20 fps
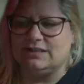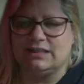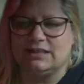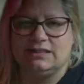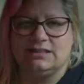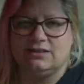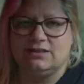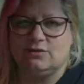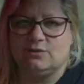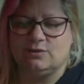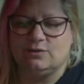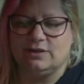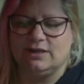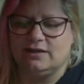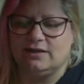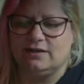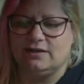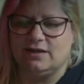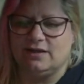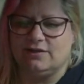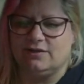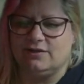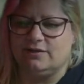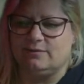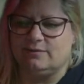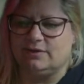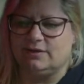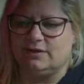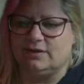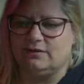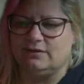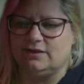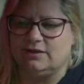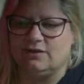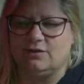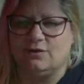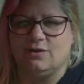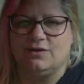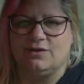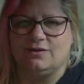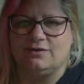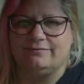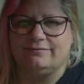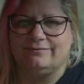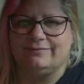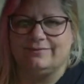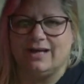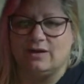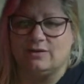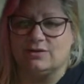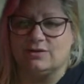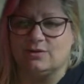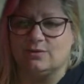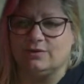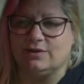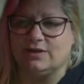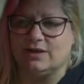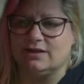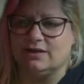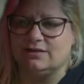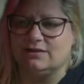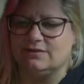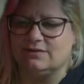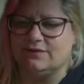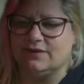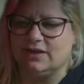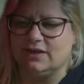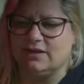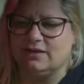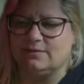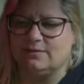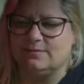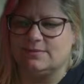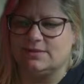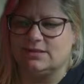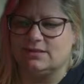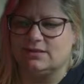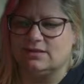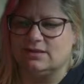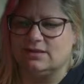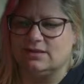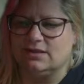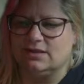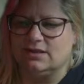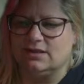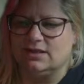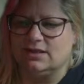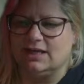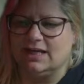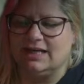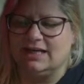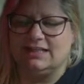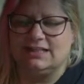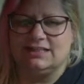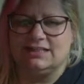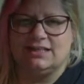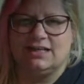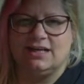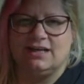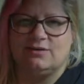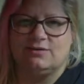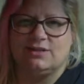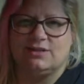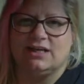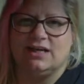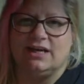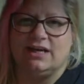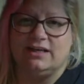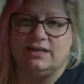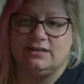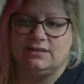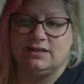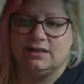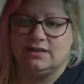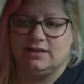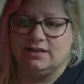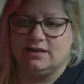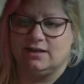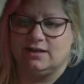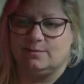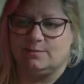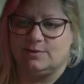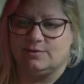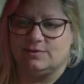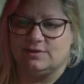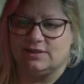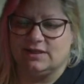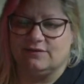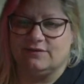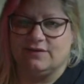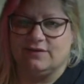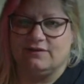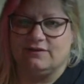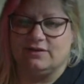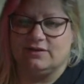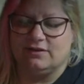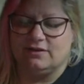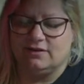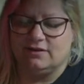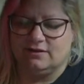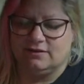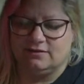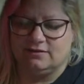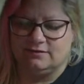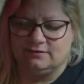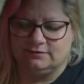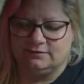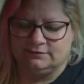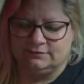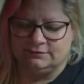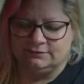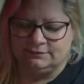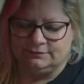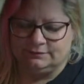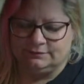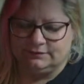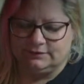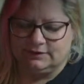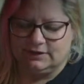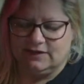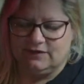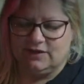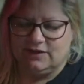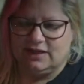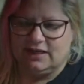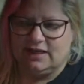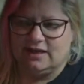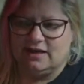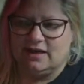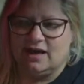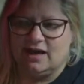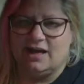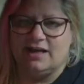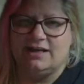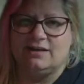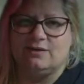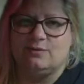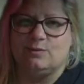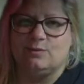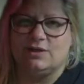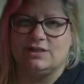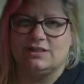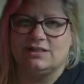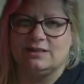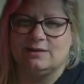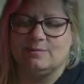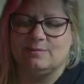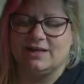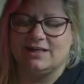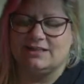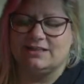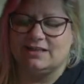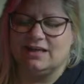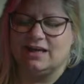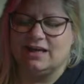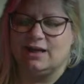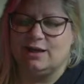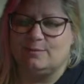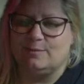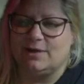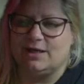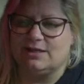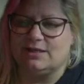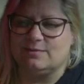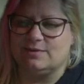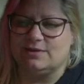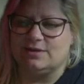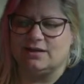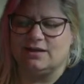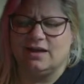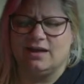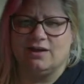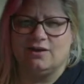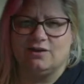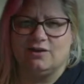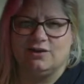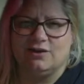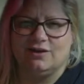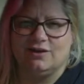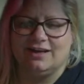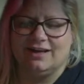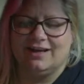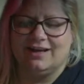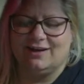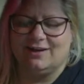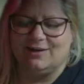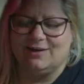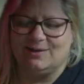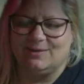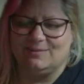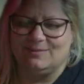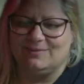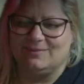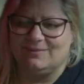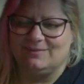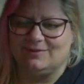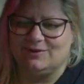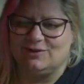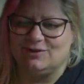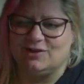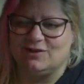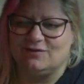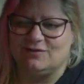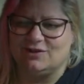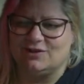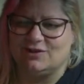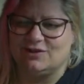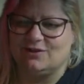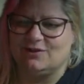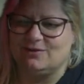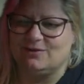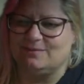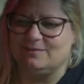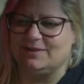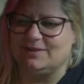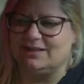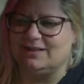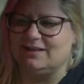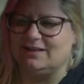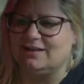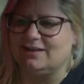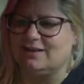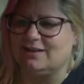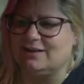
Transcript: Did a whole lot of nothing really, you know, all the household kinds of items. And then tonight I was like, I need to take a nap. It was like 5 o'clock. And then like I didn't want to sleep past 8. And my husband's like, hey, are you gonna get up? Don't you have your show? And I'm like, yeah.